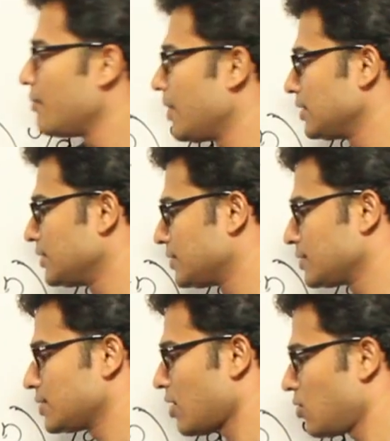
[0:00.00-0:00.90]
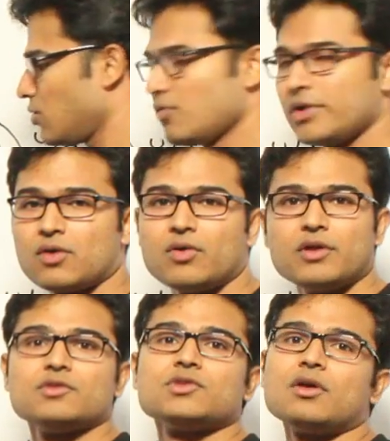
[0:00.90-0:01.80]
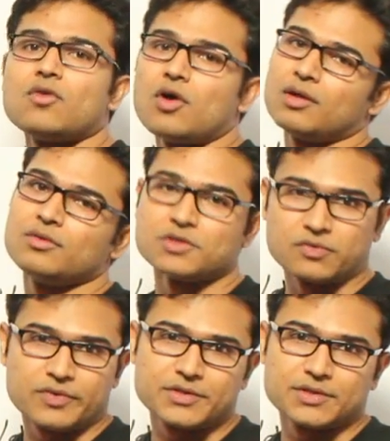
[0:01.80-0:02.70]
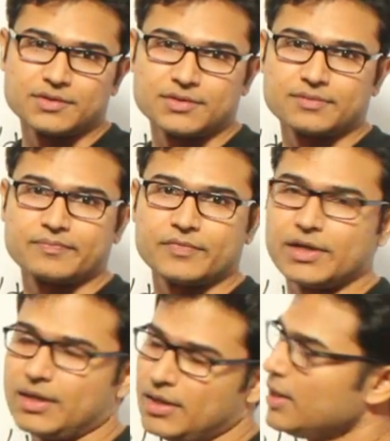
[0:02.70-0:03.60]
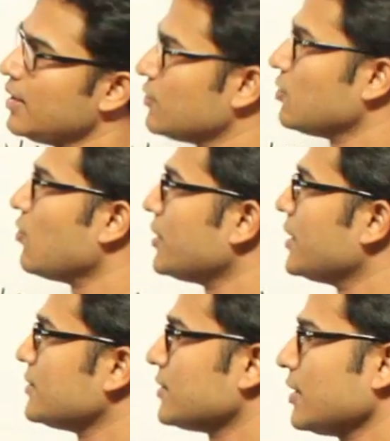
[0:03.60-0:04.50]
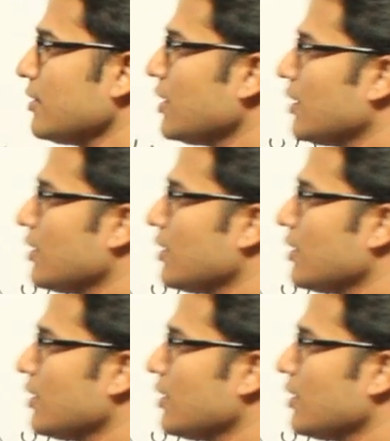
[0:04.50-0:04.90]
but this is how we are going to solve all those questions, right? So what did I say?